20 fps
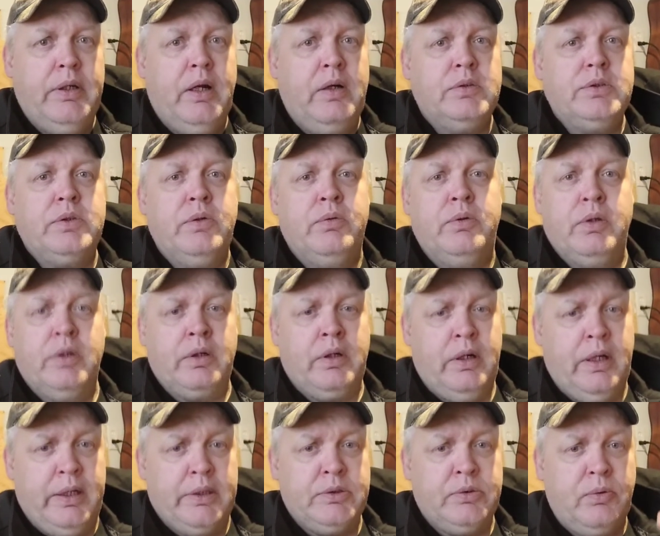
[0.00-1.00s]
and also took
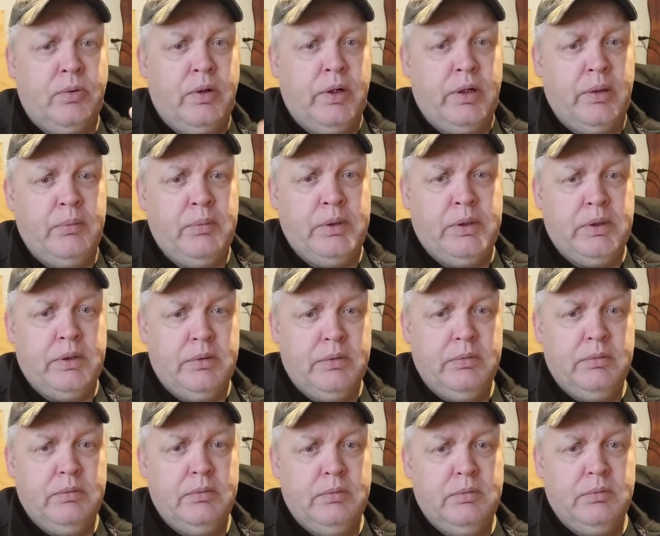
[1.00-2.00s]
an x-ray of
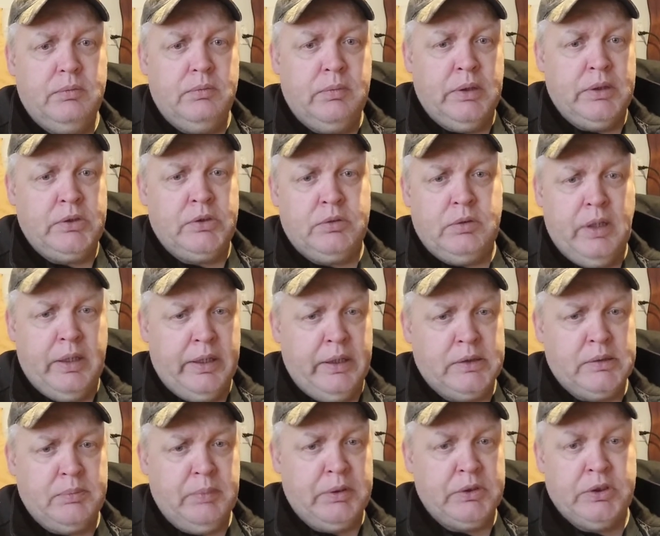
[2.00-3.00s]

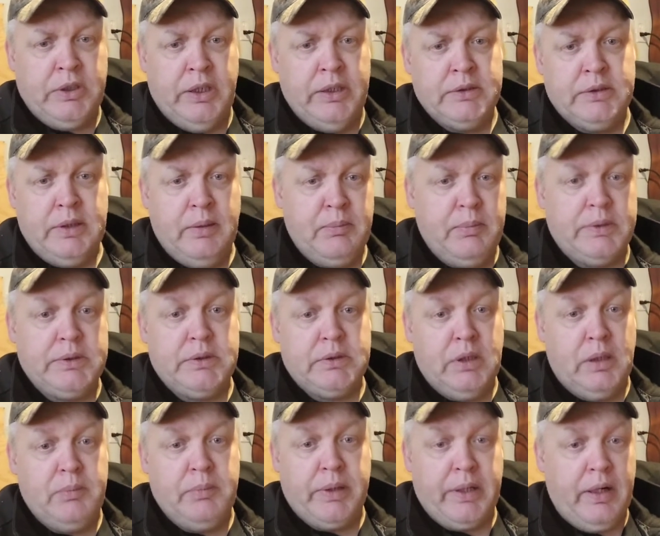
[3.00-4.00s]
my chest and my
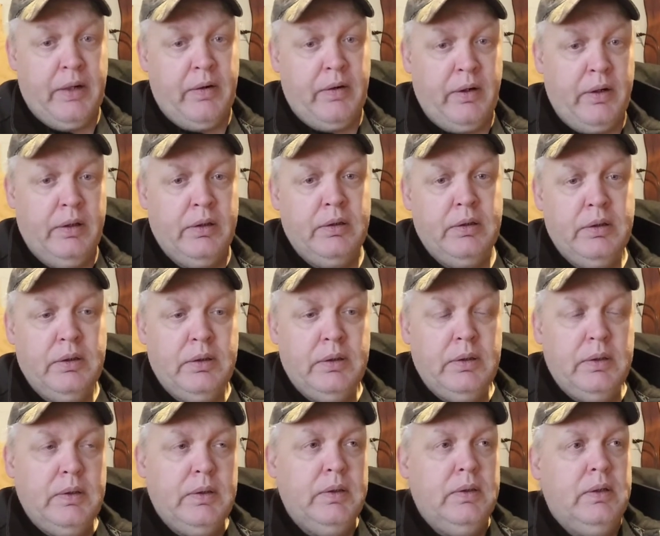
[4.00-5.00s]
stomach area,
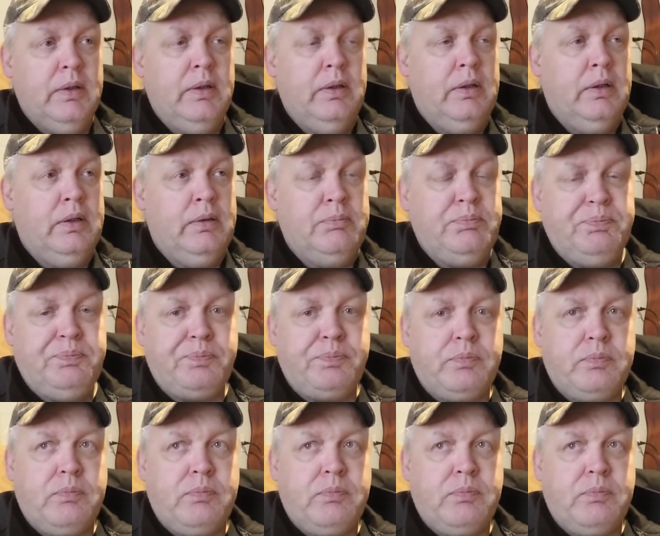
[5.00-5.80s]
and